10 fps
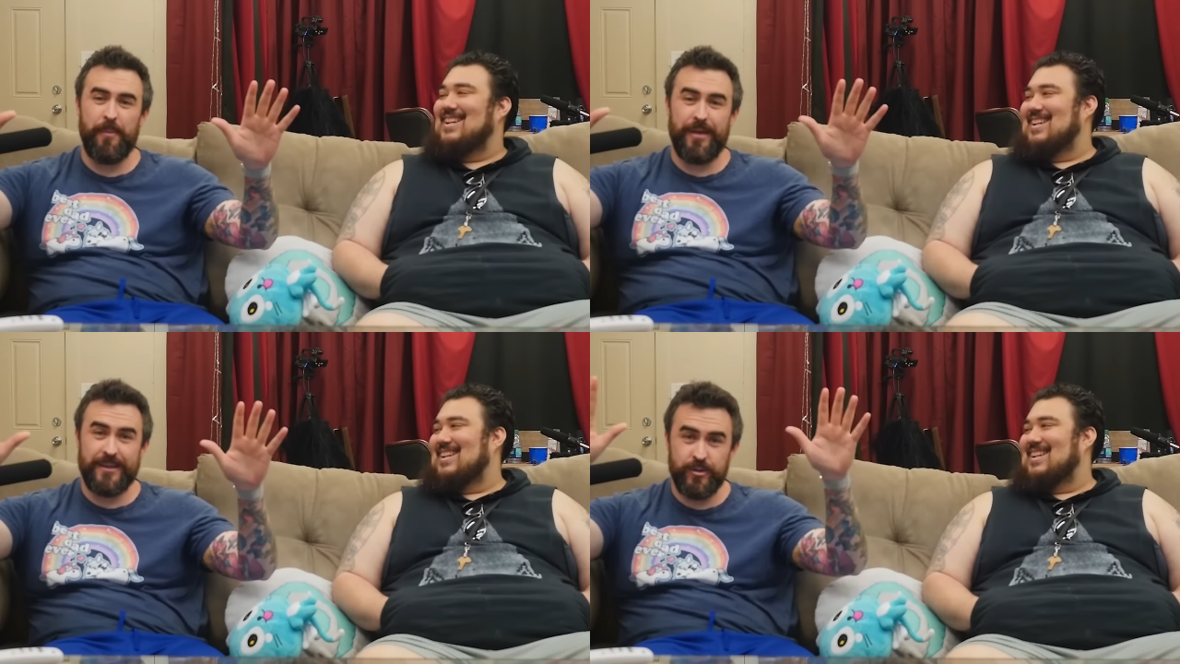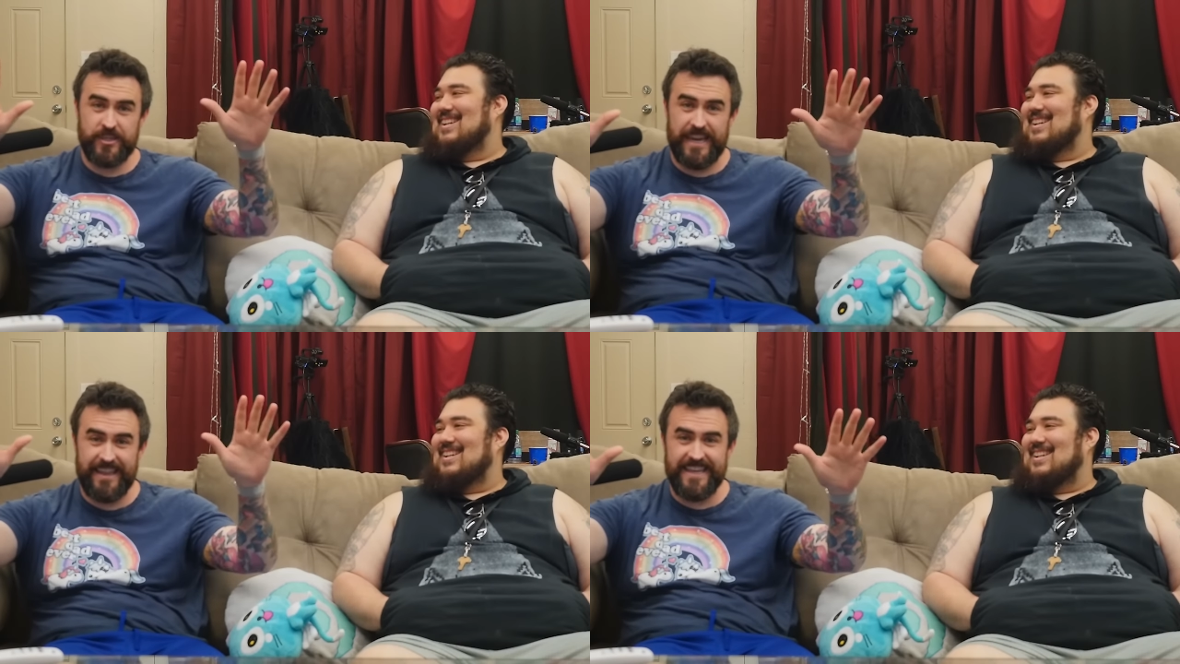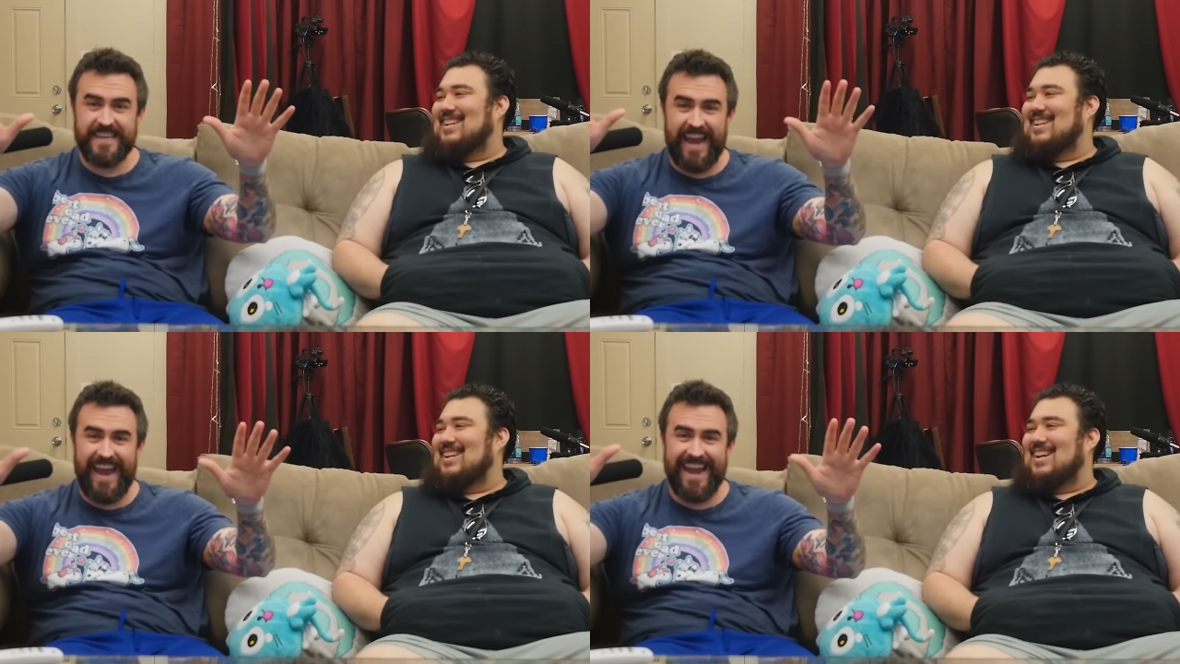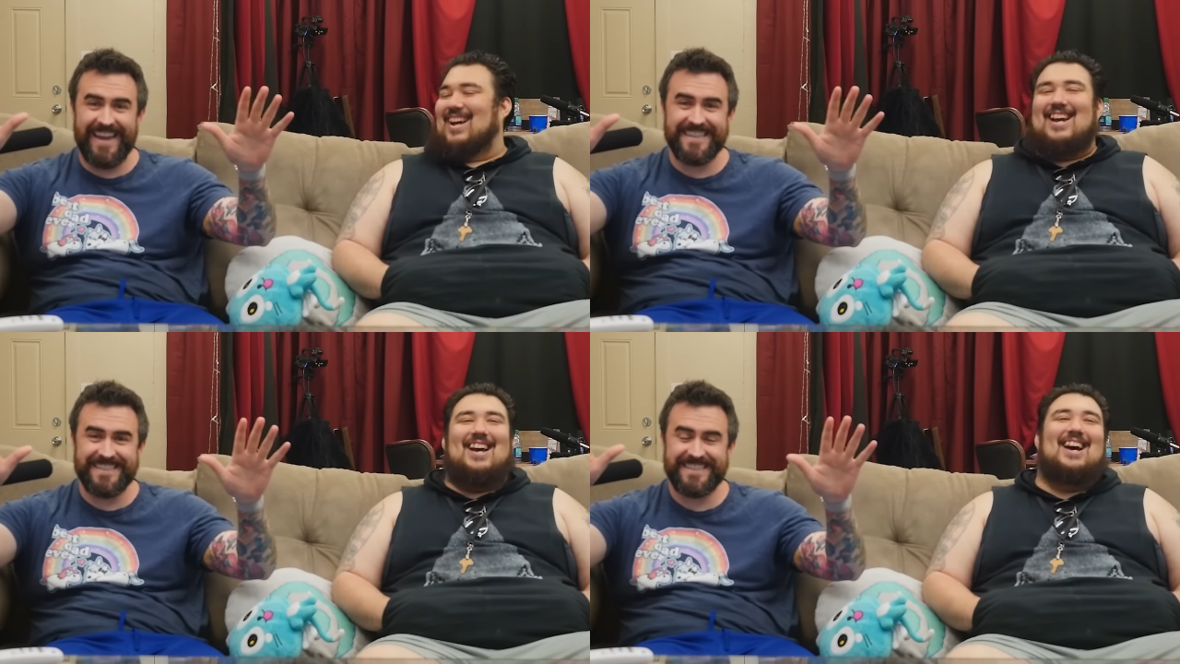Speaker 1: him up like, you see these
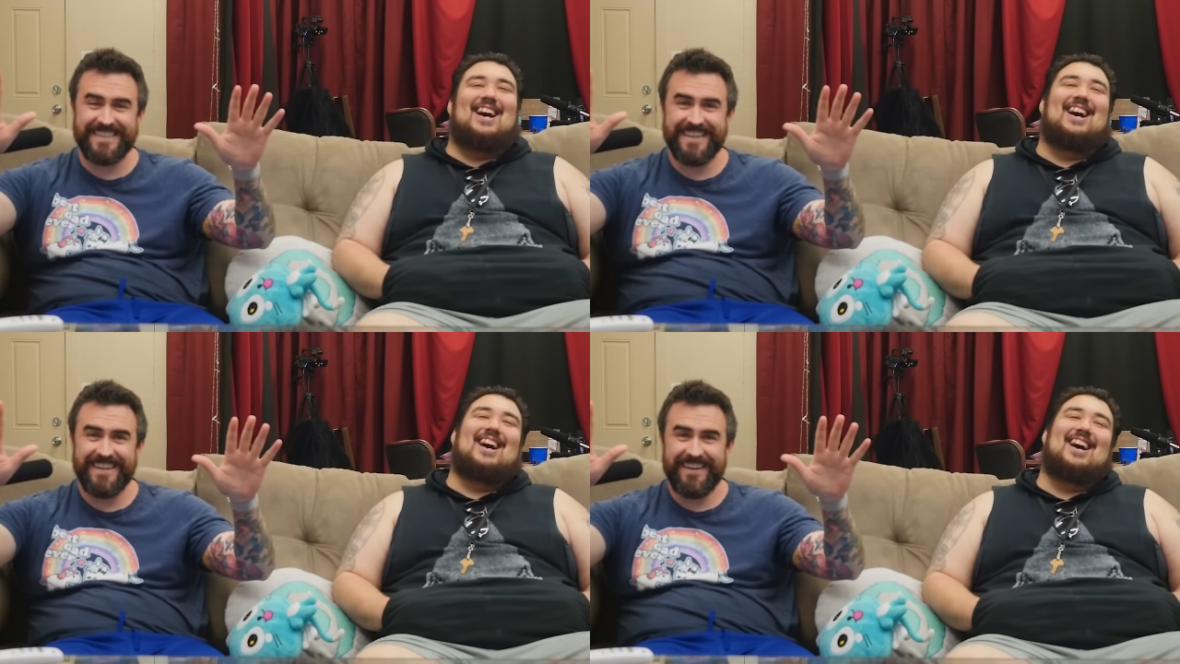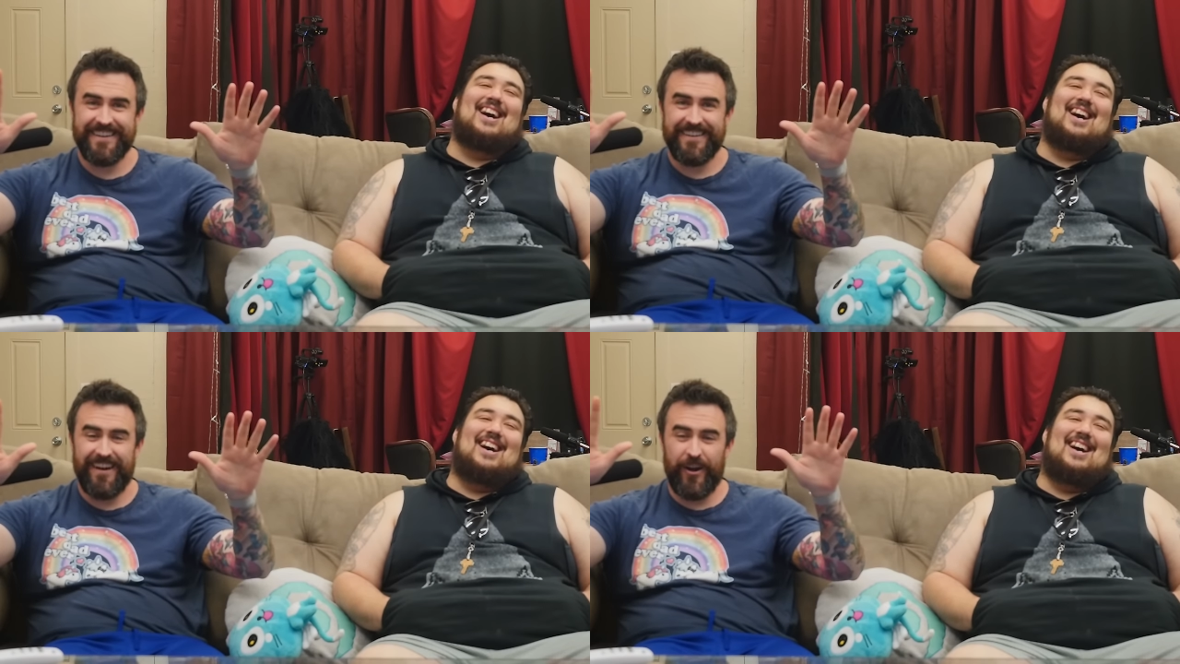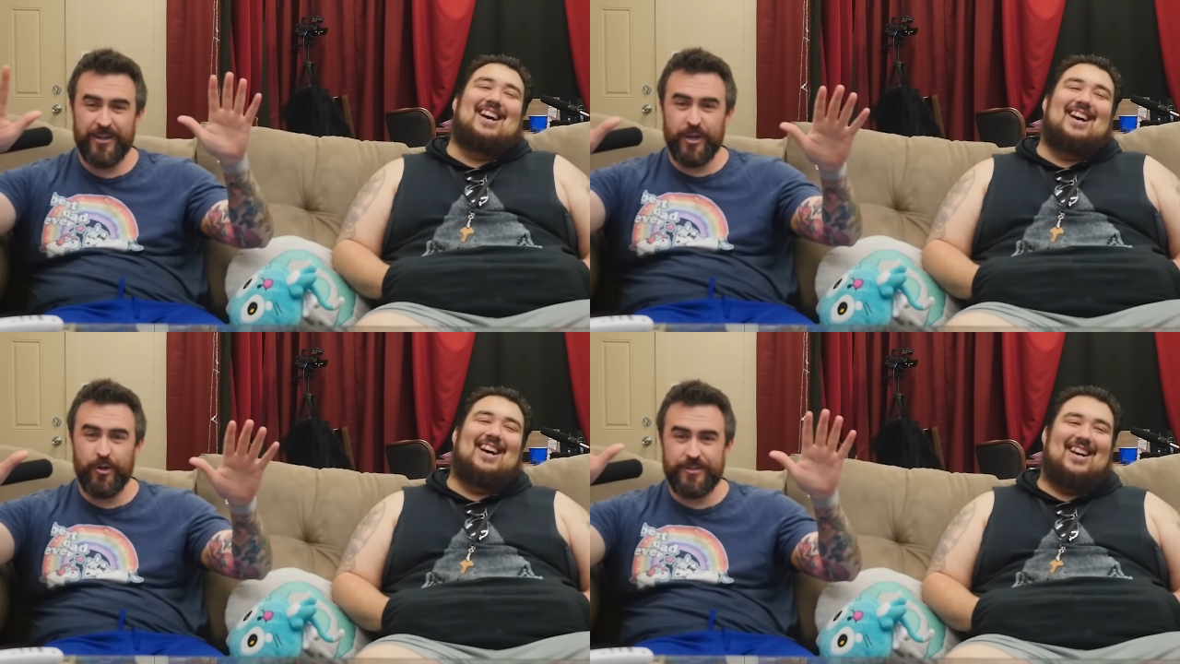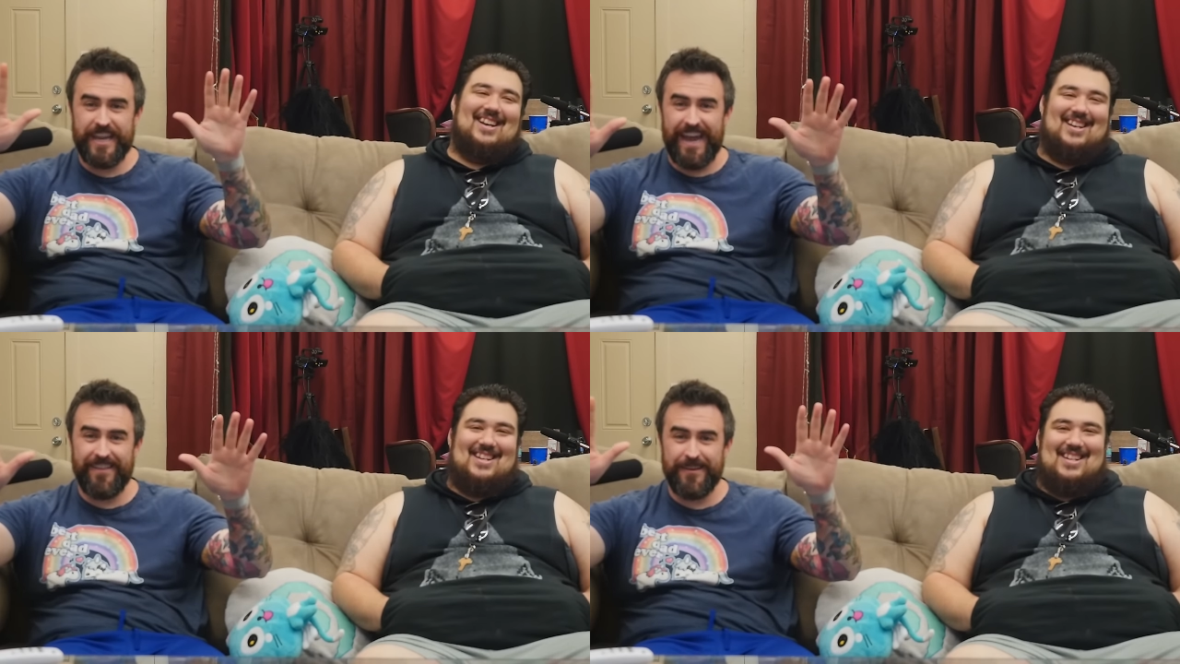hands? Are you
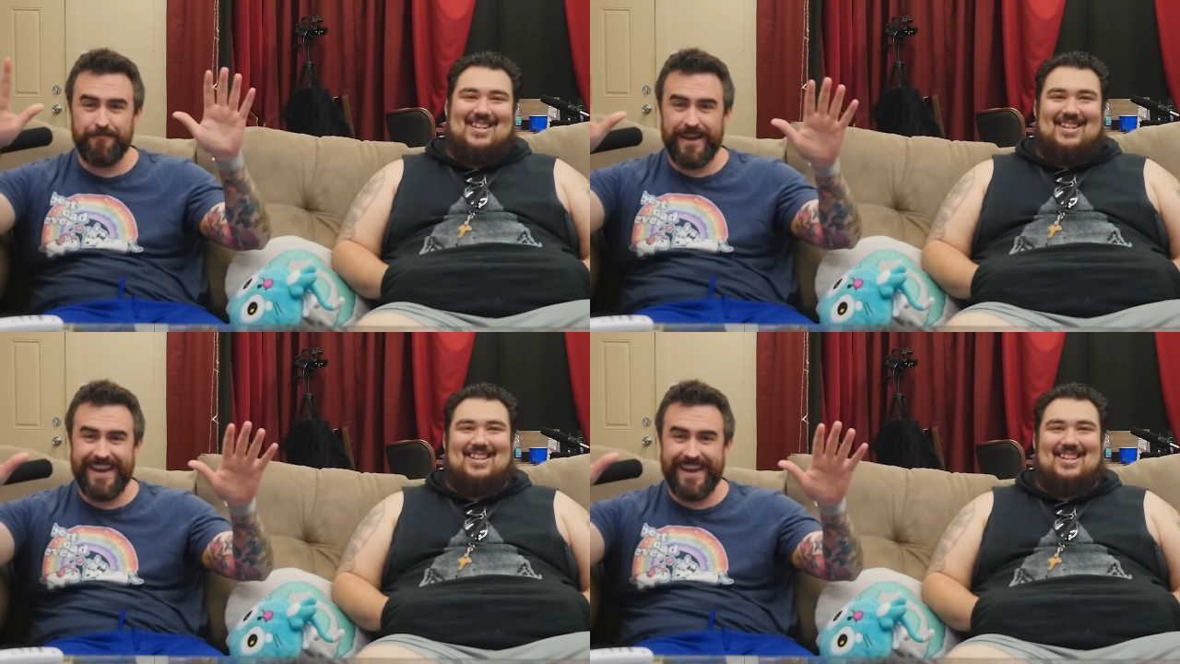telling